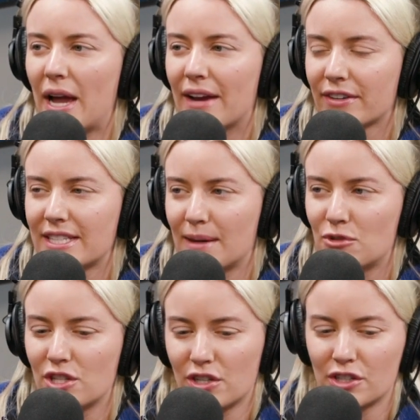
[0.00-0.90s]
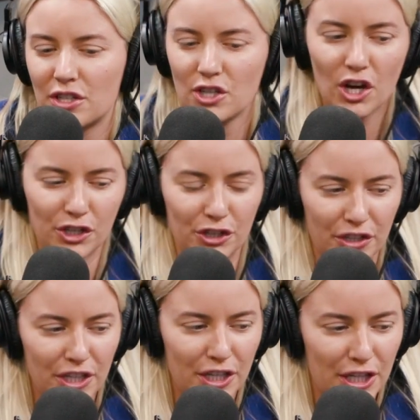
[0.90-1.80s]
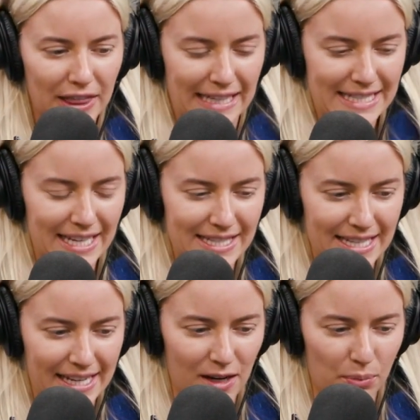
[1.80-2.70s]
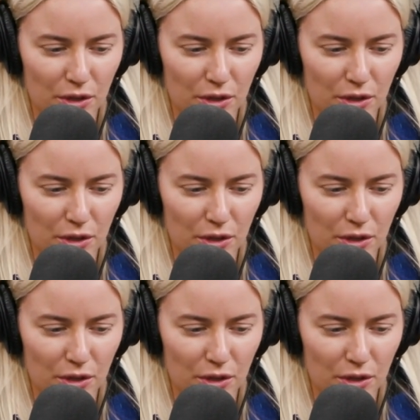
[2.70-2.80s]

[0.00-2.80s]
every time she starts to talk, you're like tensing up,